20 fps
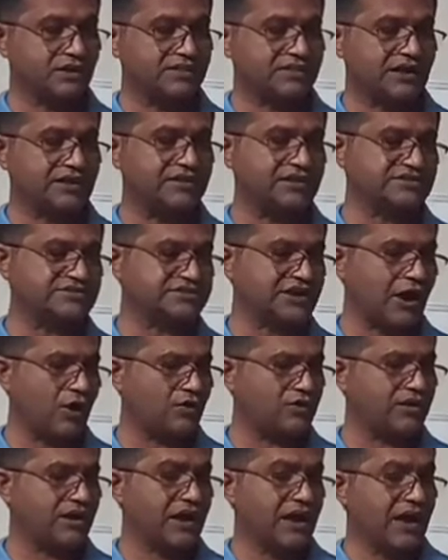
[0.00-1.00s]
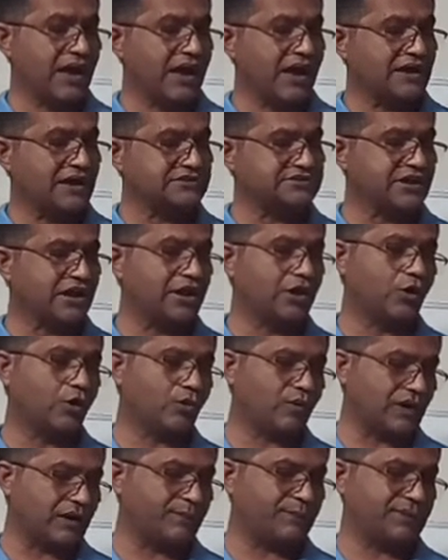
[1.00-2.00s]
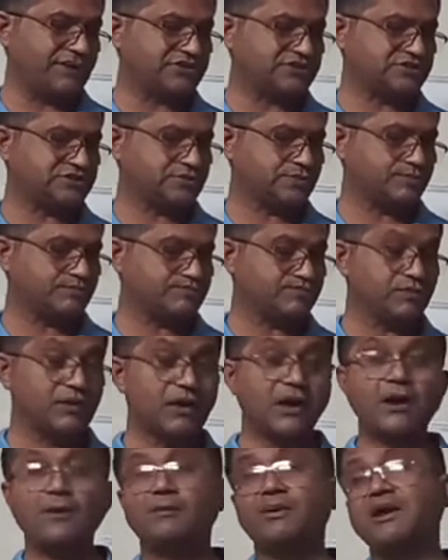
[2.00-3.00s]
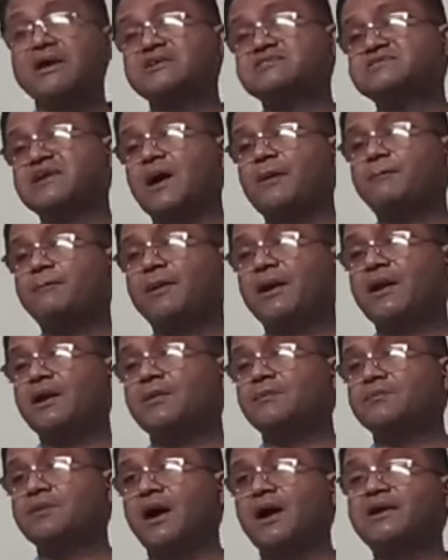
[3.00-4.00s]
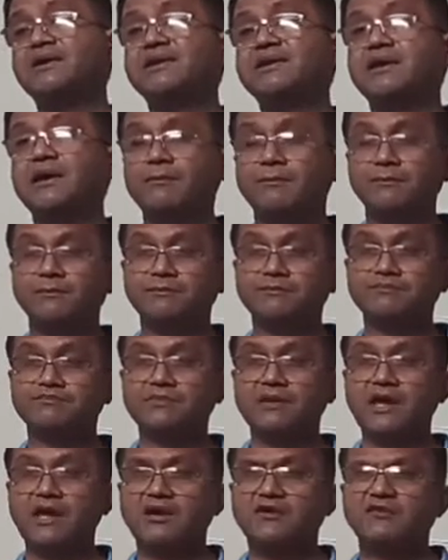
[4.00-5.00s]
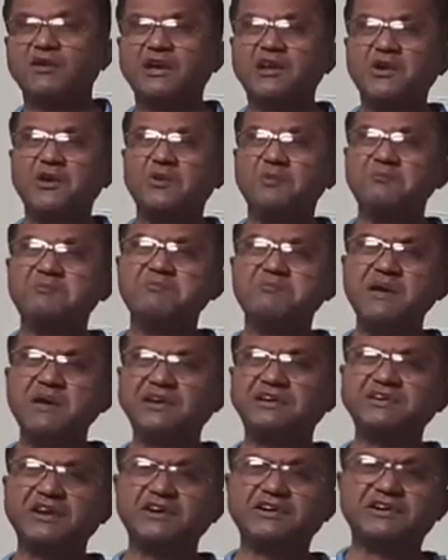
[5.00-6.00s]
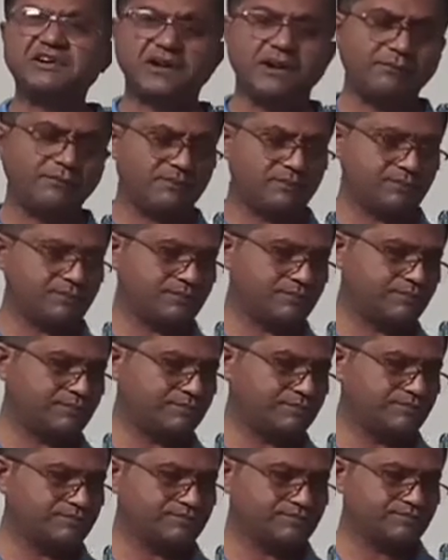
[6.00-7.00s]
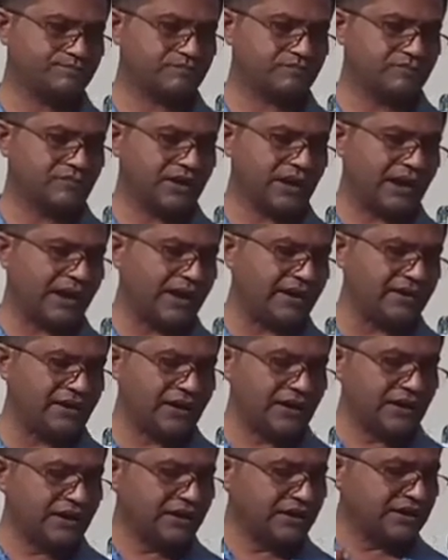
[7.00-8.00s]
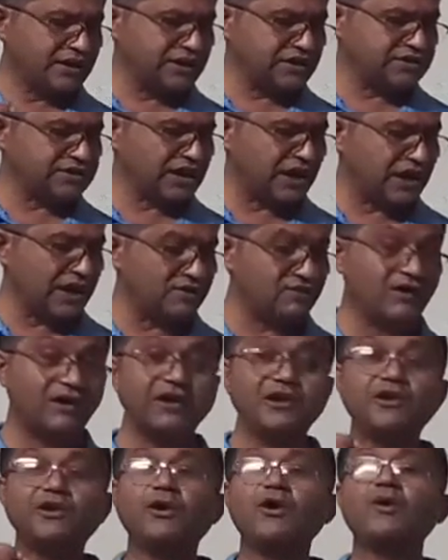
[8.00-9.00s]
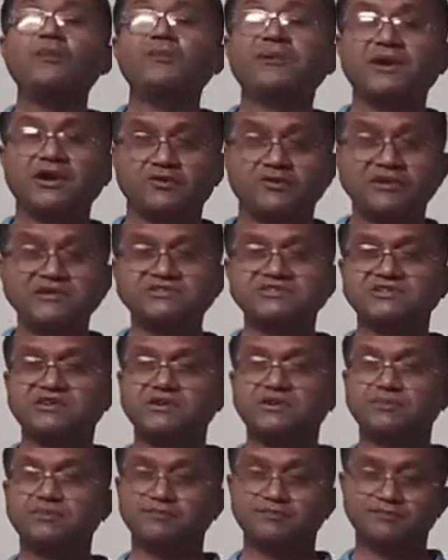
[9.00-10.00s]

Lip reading: then the sound has a lower pitch. For example, a drum. When you beat a drum and it have a low frequency,